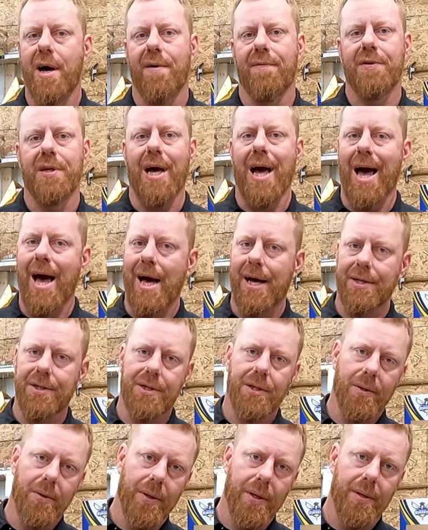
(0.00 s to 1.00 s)
have to add
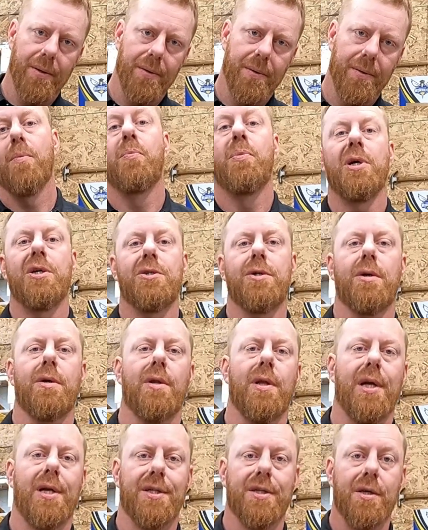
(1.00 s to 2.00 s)
to it. Be sure to
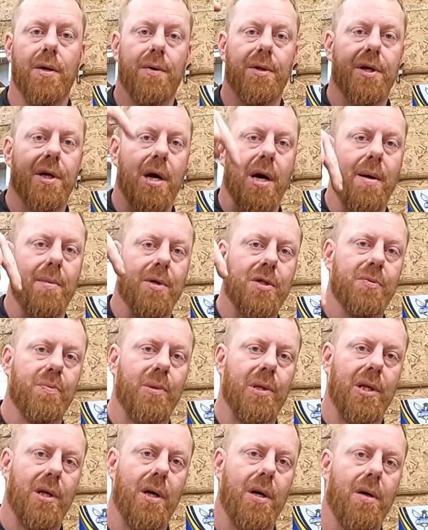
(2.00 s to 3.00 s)
let us know in the comments
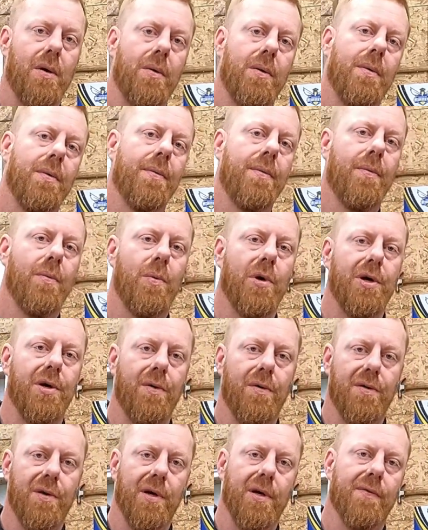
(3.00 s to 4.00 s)
below what you
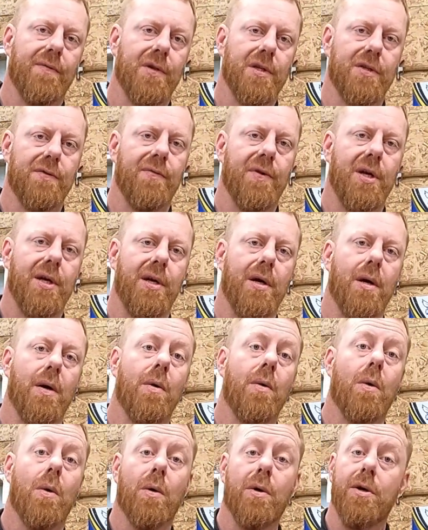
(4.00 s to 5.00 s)
think of this video
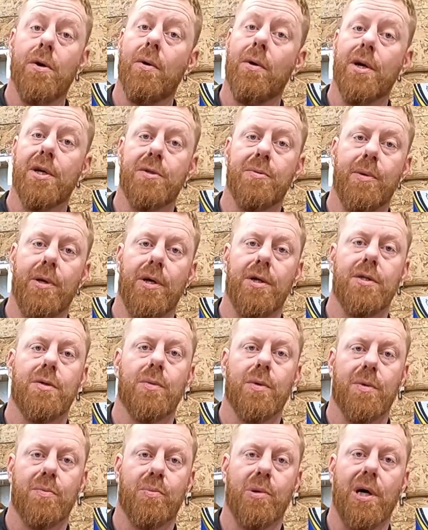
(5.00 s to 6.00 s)
or your experience
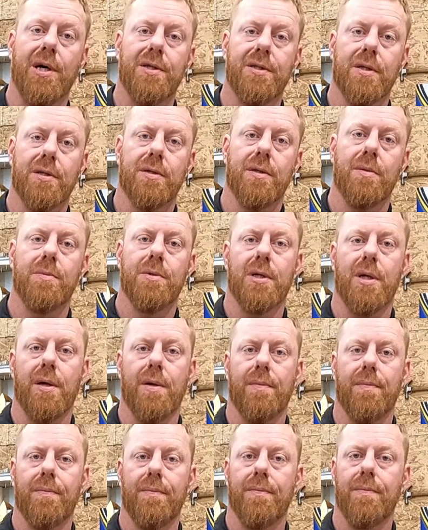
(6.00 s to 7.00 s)
with brake systems
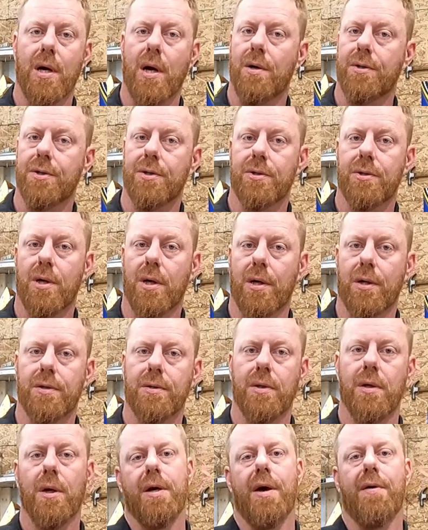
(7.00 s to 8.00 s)
on cars and trucks.
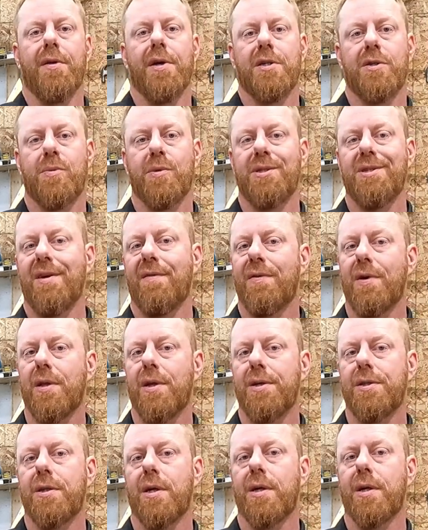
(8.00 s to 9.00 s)
Now, this specifically
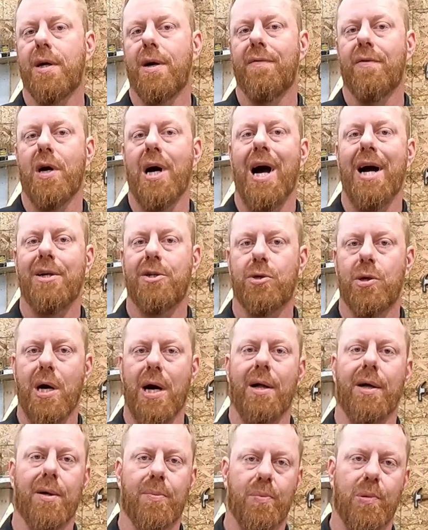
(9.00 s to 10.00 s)
is going to cover
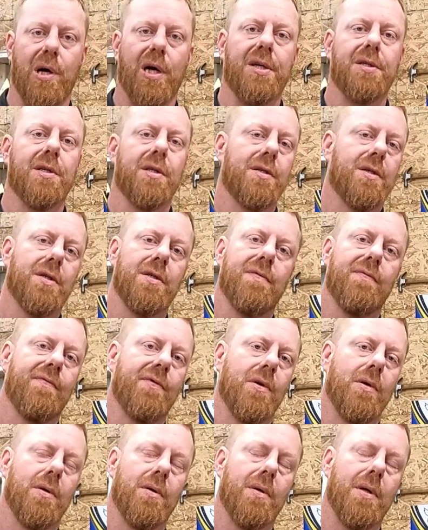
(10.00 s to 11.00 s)
hydraulic brakes. This isn't
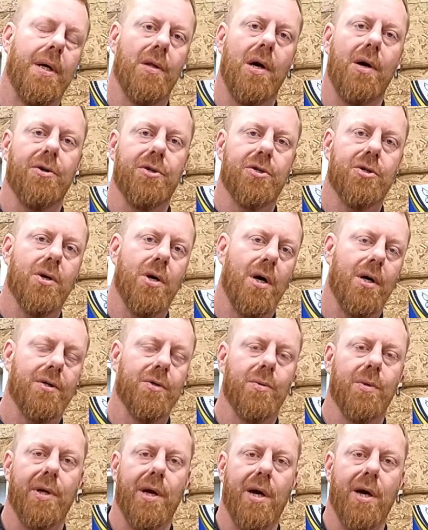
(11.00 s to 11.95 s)
for large trucks with